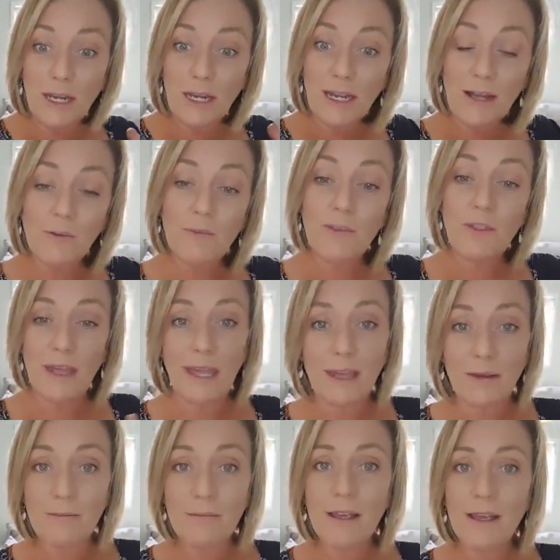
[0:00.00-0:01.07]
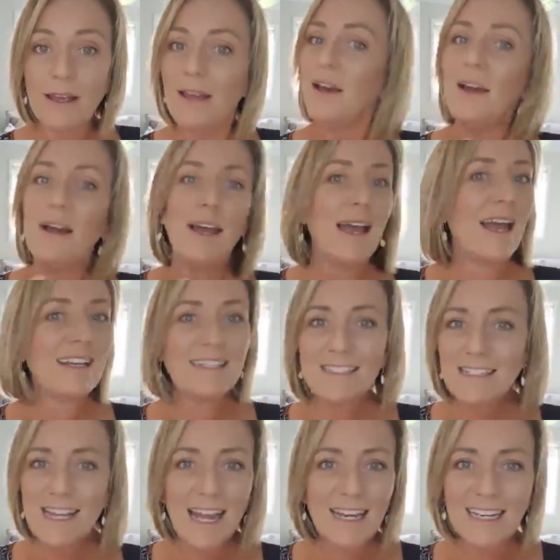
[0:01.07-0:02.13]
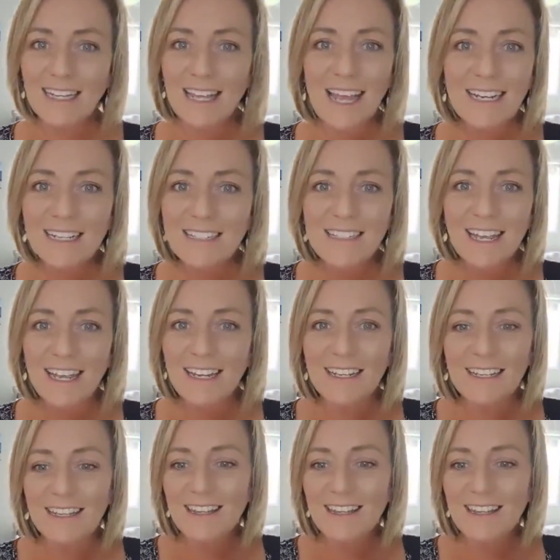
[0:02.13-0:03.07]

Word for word: help them at a, at a later date.